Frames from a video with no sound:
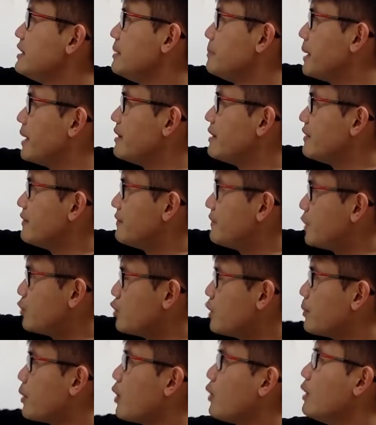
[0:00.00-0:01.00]
dependent
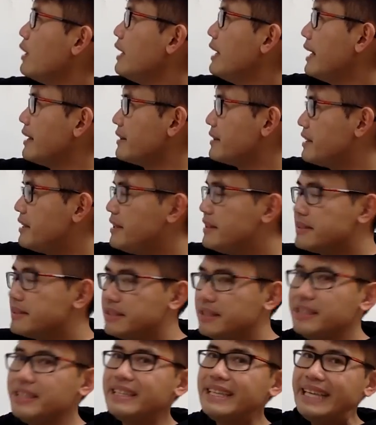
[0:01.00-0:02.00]
variable and t is
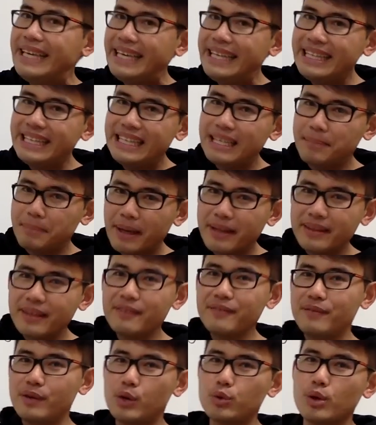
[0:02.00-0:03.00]
the
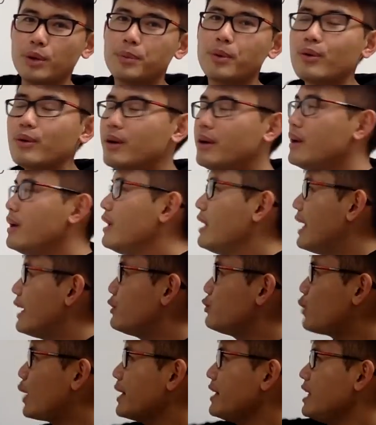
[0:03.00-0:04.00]
independent variable.
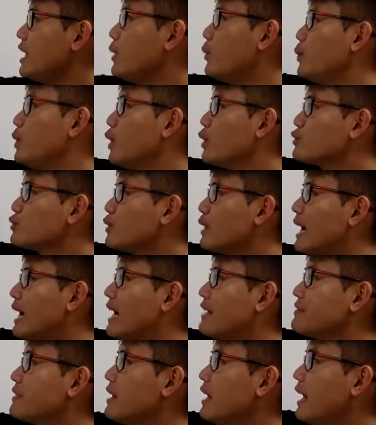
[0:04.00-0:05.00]
And right here we also
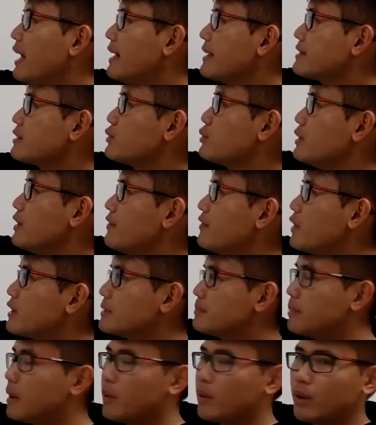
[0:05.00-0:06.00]
have x to the
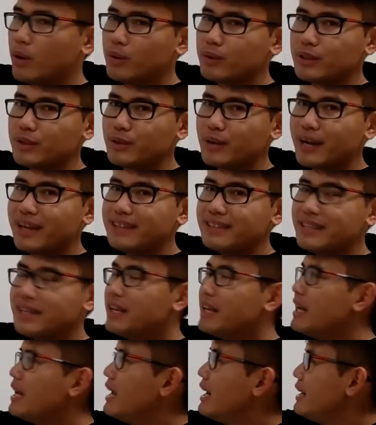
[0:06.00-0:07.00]
first power only, right?
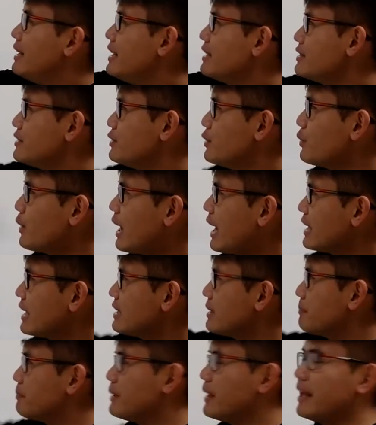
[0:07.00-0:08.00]
There's no
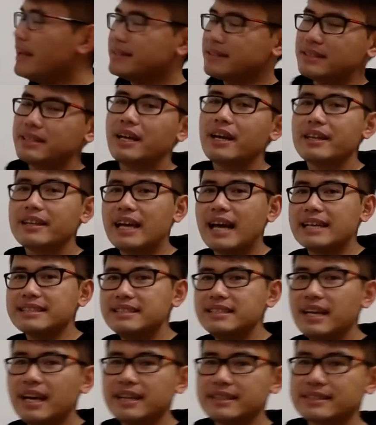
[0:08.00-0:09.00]
other place that has
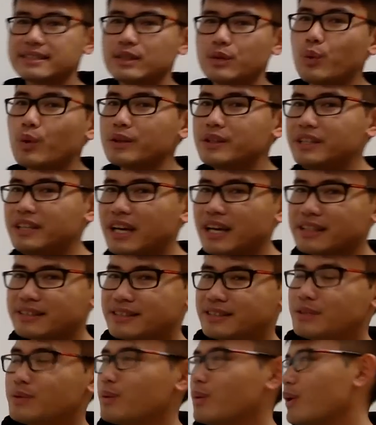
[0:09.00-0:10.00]
dx or
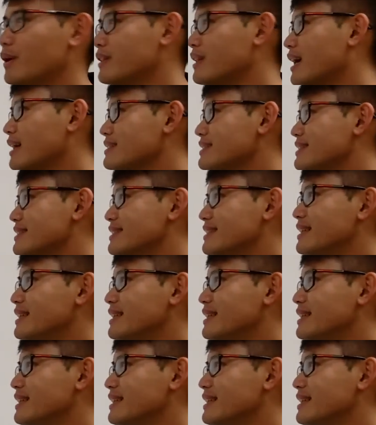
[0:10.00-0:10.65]
dx or whatnot.